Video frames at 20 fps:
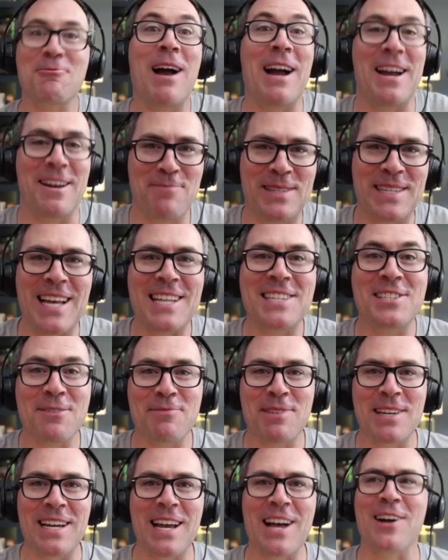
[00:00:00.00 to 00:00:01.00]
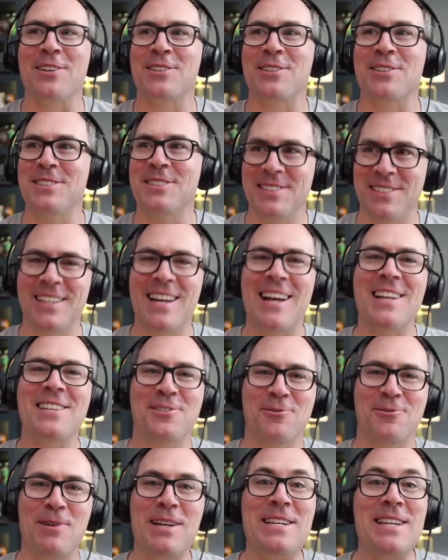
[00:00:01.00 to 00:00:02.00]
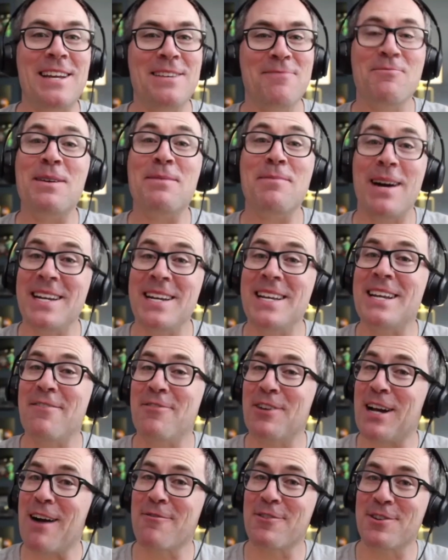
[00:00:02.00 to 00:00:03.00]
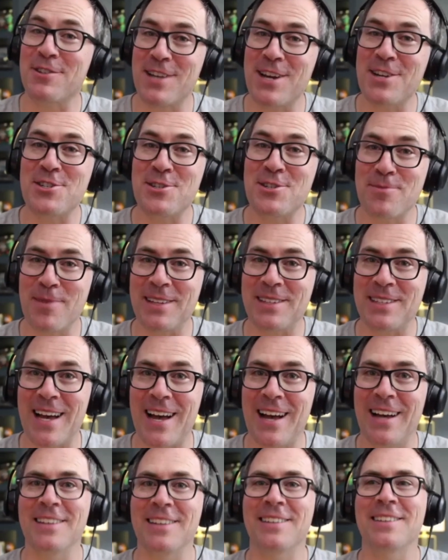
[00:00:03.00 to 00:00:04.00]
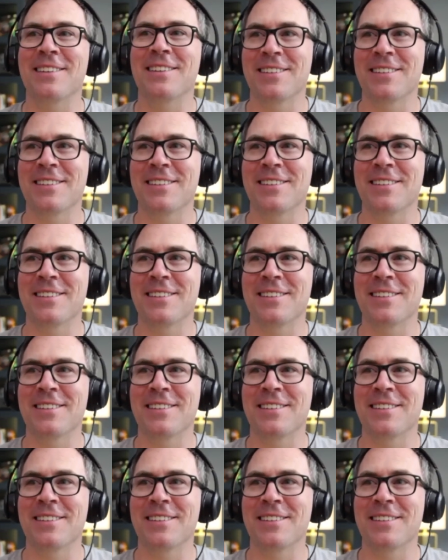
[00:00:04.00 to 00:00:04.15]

right? But that's something else. We might need to have a conversation about that.